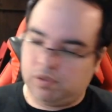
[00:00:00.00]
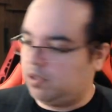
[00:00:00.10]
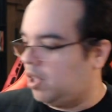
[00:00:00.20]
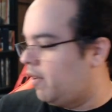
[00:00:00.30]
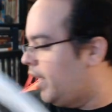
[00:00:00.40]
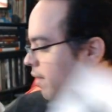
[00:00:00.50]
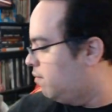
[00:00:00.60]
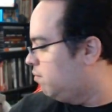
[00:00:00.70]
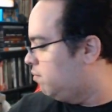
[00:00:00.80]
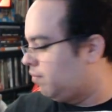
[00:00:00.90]
All right.
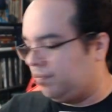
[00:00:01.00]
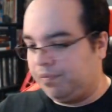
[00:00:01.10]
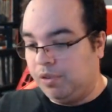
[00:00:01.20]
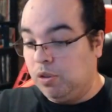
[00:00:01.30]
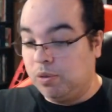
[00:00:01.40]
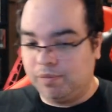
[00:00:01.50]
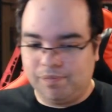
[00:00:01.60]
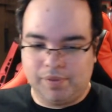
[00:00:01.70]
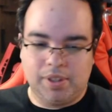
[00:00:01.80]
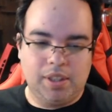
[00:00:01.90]
Ooh.
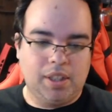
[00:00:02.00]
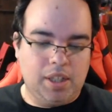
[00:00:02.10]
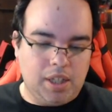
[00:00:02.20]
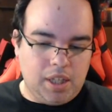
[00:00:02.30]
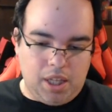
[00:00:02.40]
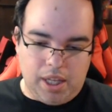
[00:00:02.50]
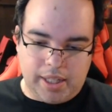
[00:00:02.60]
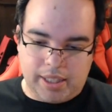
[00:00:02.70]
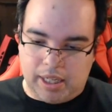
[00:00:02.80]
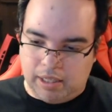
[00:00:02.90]

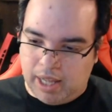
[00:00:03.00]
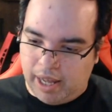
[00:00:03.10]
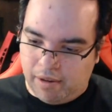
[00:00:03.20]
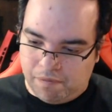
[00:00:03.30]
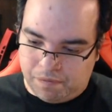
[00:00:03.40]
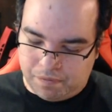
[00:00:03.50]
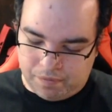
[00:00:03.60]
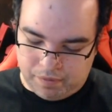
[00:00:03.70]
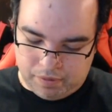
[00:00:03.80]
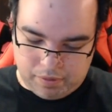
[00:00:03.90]
It's a lot of
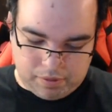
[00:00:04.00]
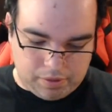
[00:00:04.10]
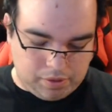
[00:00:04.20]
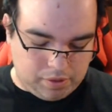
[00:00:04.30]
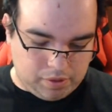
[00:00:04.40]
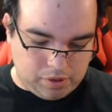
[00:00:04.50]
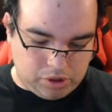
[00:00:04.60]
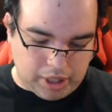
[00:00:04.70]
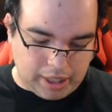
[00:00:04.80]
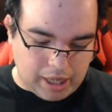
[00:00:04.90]

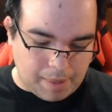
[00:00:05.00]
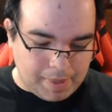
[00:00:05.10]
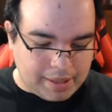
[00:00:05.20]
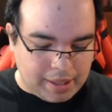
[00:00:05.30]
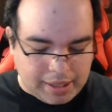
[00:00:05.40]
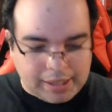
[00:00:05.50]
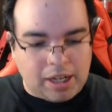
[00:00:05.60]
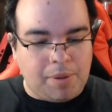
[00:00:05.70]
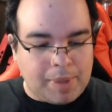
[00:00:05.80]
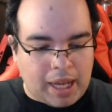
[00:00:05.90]
setting up. It, they
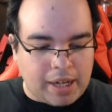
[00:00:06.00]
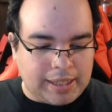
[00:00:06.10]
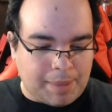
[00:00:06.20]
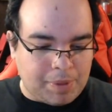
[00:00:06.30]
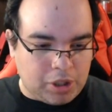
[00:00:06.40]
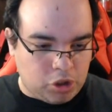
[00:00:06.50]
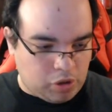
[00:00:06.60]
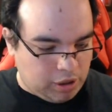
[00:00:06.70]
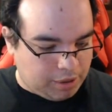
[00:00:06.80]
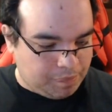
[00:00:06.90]
tell me how to set up the
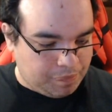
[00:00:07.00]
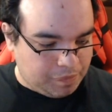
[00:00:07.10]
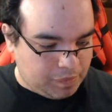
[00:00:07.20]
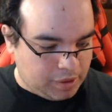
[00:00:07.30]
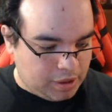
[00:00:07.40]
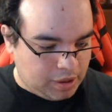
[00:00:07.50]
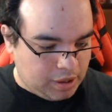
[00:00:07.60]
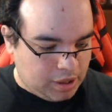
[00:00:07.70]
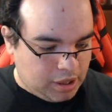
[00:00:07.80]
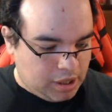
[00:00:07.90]
controller.
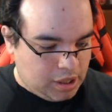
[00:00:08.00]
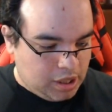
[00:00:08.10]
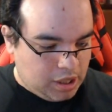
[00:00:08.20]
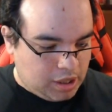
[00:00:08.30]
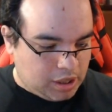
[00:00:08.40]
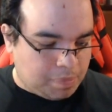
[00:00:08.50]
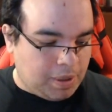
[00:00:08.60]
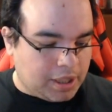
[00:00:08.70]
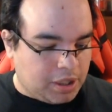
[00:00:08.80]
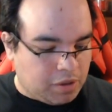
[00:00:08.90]
So just
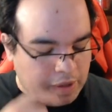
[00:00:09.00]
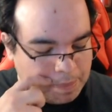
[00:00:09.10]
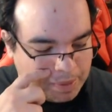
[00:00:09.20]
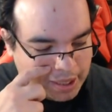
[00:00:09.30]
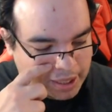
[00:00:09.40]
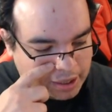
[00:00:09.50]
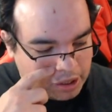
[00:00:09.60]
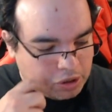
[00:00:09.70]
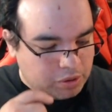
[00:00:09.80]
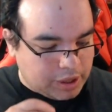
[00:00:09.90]
plug in your replay that
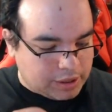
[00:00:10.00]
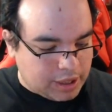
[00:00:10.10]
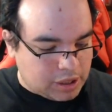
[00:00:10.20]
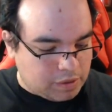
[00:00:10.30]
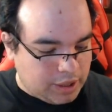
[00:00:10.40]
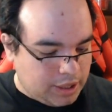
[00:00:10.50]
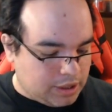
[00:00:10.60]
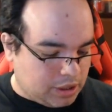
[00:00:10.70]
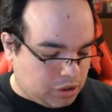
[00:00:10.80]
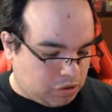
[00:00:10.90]
includes accessories,
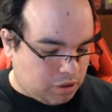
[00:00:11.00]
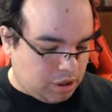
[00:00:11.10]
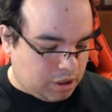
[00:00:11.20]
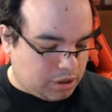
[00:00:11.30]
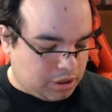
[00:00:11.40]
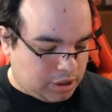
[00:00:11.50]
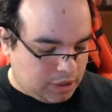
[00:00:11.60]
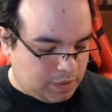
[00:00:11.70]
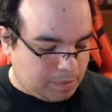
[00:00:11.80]
the controller to your TV